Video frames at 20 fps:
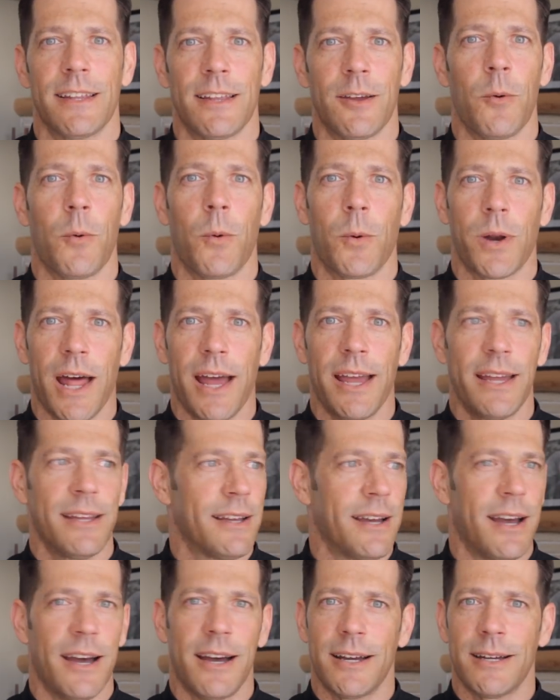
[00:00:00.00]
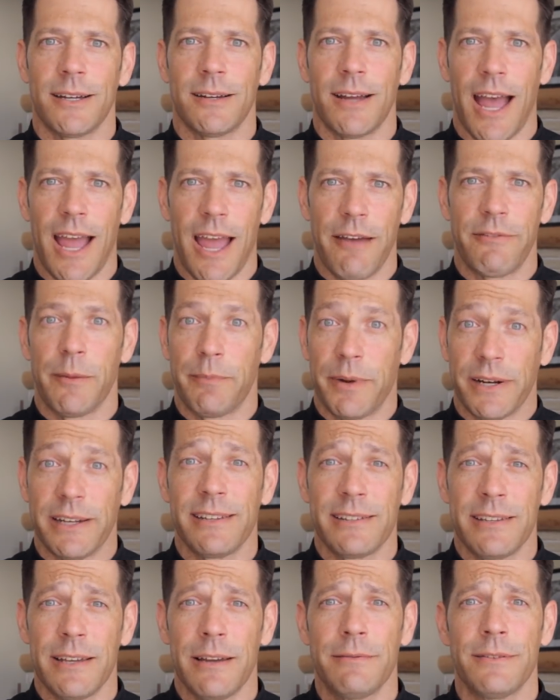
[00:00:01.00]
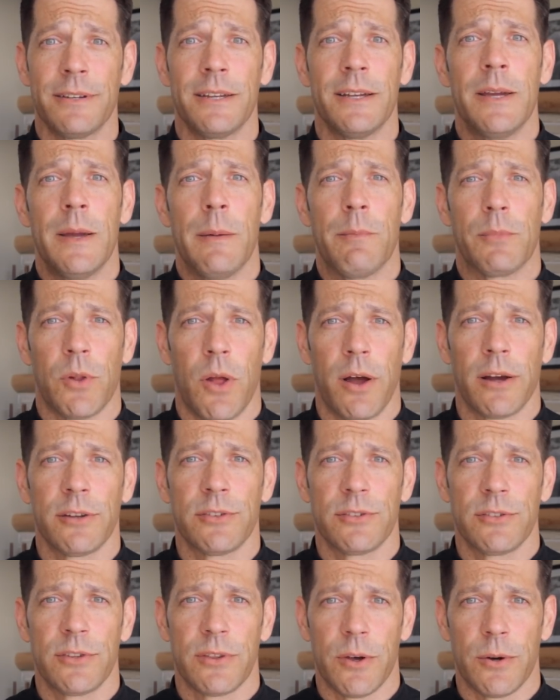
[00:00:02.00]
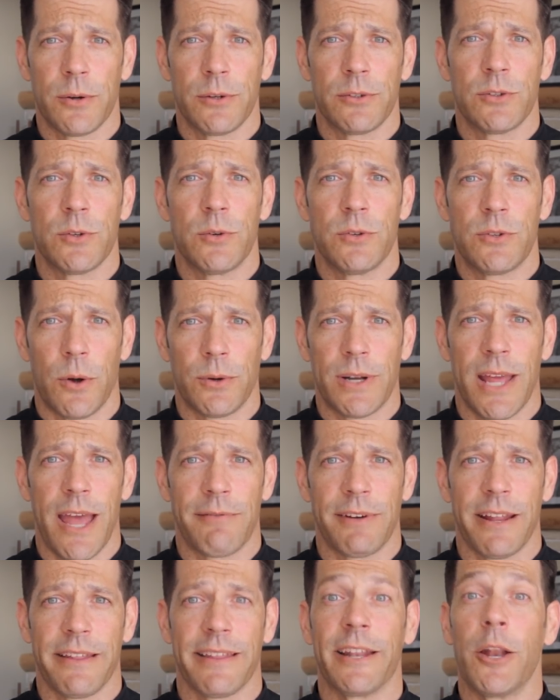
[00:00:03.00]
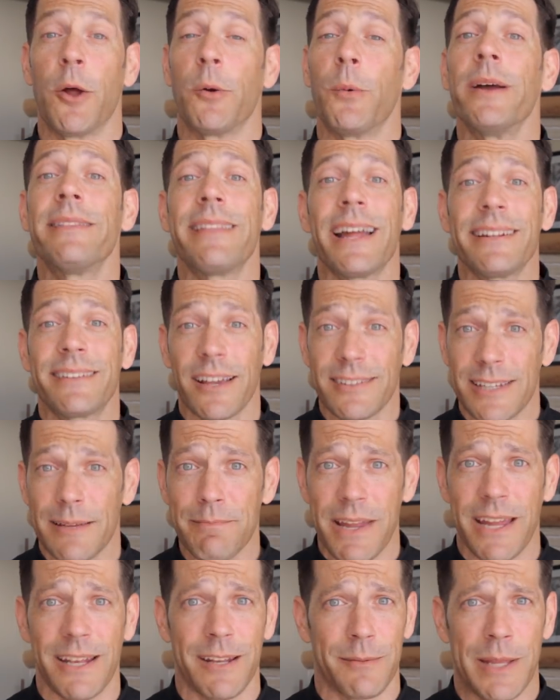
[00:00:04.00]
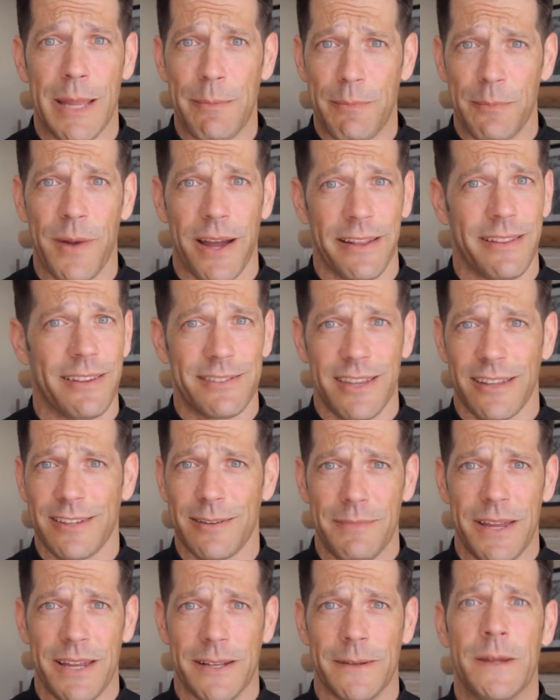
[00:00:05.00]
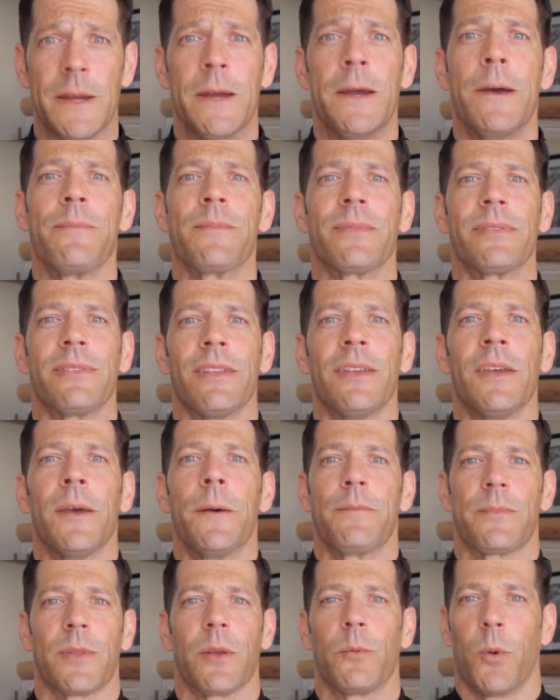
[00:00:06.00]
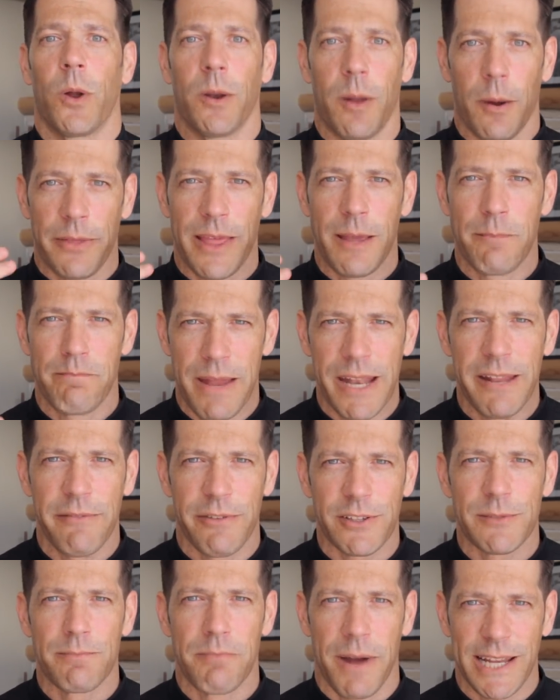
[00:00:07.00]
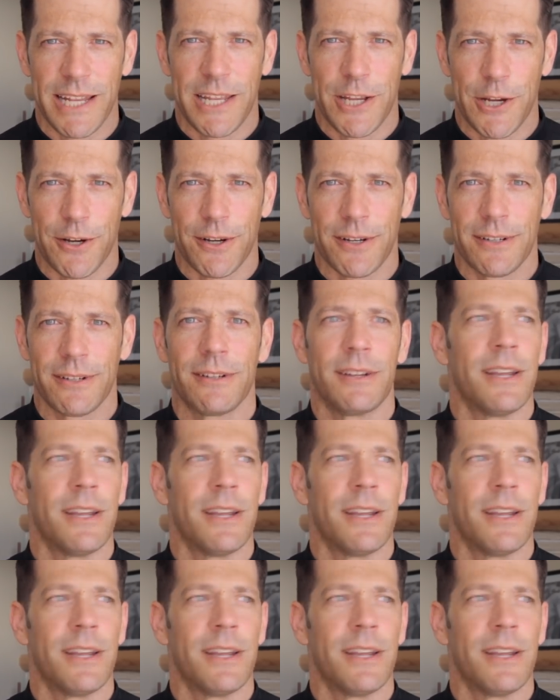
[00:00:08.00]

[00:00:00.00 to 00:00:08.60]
what I have an abundance of belongs to those who don't have anything. Now, wait, that doesn't mean, keep in mind, this doesn't mean what I think many of us might hear.